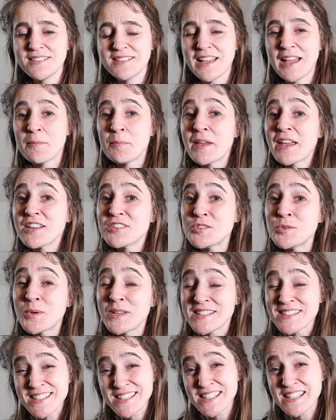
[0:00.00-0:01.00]
And because you
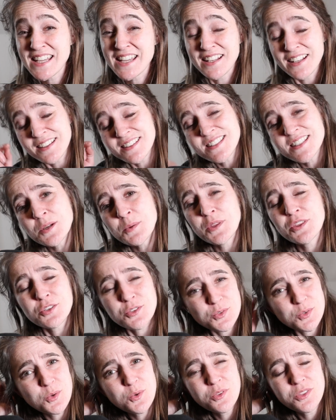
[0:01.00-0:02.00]
can see it and see what the
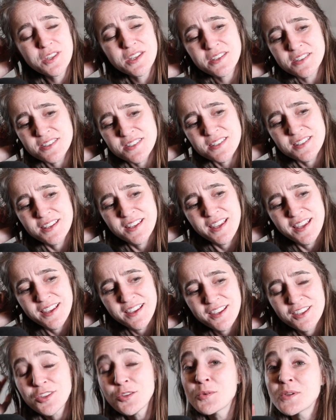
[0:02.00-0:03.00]
truth is,
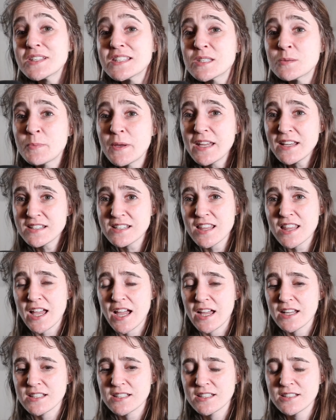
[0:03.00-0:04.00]
you can speak to
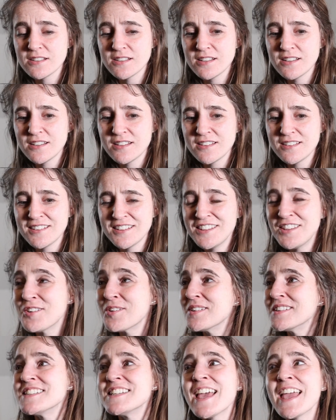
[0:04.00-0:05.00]
that. You
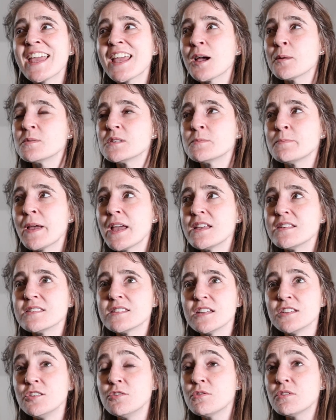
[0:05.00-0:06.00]
can take up space
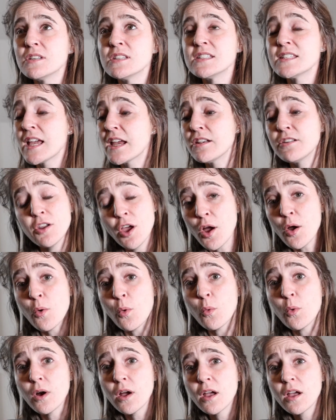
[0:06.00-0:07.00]
and you can say,
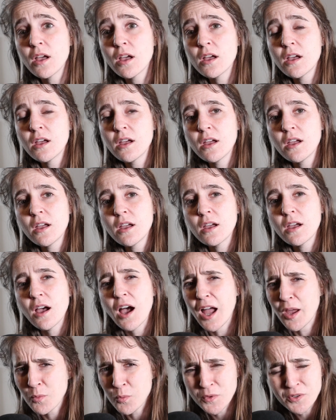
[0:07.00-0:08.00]
no,
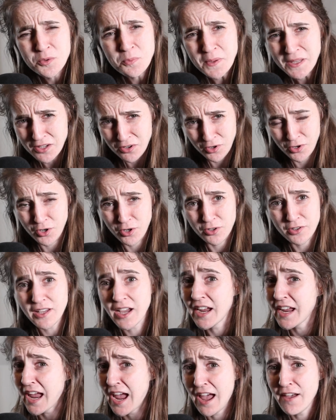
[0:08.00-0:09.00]
I will be heard.
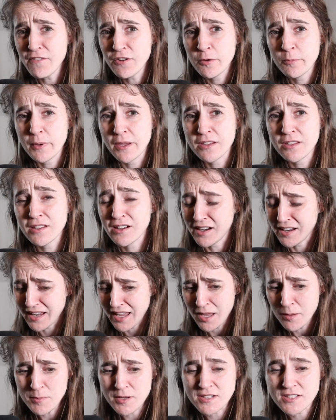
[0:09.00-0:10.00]
I have an opinion. I
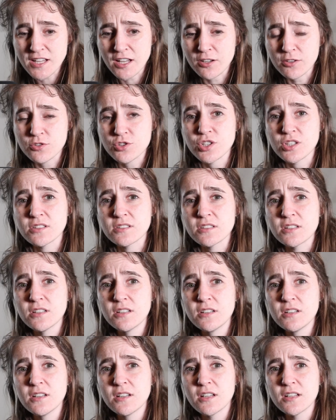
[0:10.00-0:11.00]
am intelligent.
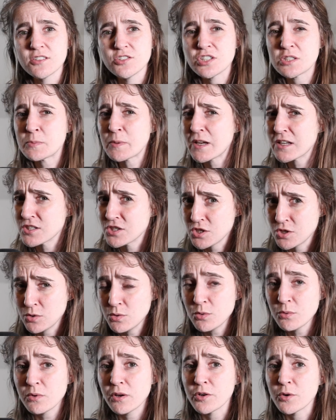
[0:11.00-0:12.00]
Just because you
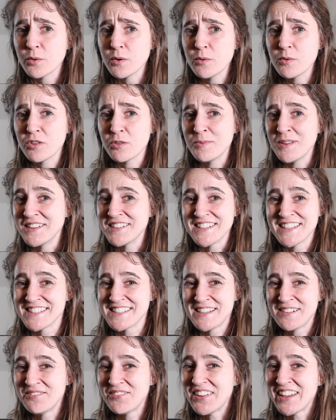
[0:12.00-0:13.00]
don't agree with me
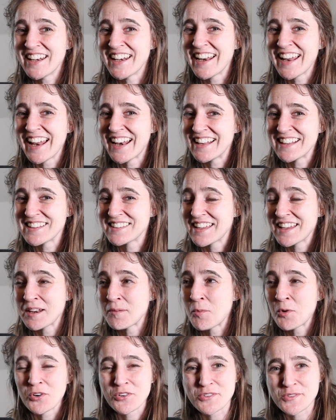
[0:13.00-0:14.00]
doesn't mean it is any
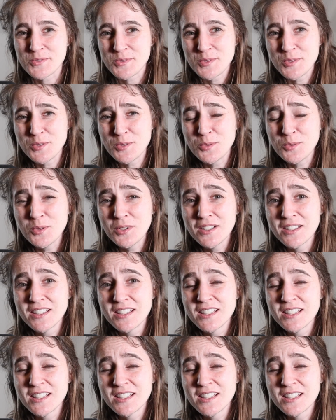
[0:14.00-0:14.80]
more true.